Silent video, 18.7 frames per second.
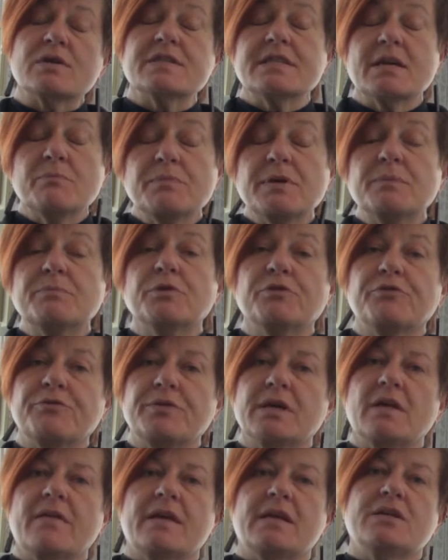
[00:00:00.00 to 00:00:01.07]
or some people
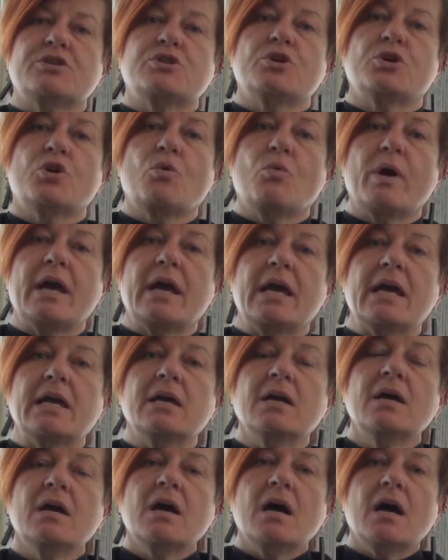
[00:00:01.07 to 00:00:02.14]
feel that it took away